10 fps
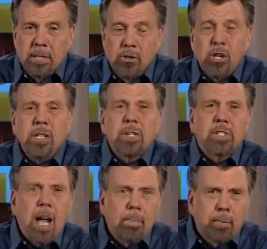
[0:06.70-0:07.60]

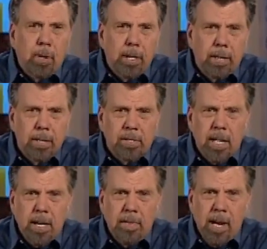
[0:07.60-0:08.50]
Jesus operated
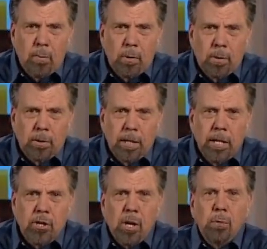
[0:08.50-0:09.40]
inside that world, and
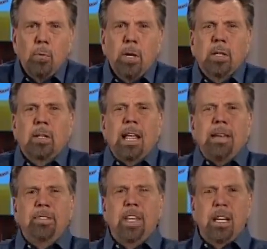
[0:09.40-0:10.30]
he showed what
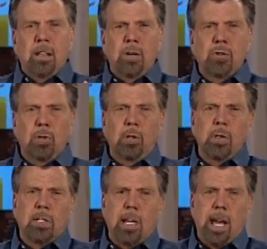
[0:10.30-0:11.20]
life in that culture
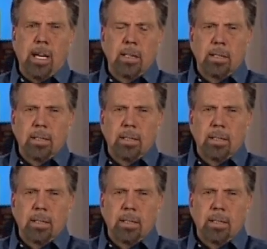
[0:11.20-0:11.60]
looks like.